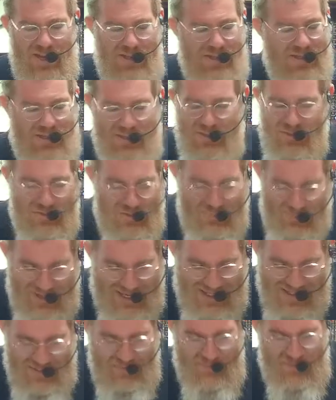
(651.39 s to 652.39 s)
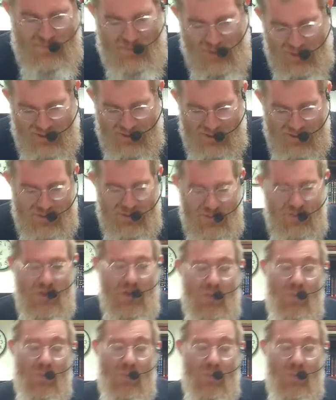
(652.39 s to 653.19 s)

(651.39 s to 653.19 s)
They deserve not to be punished.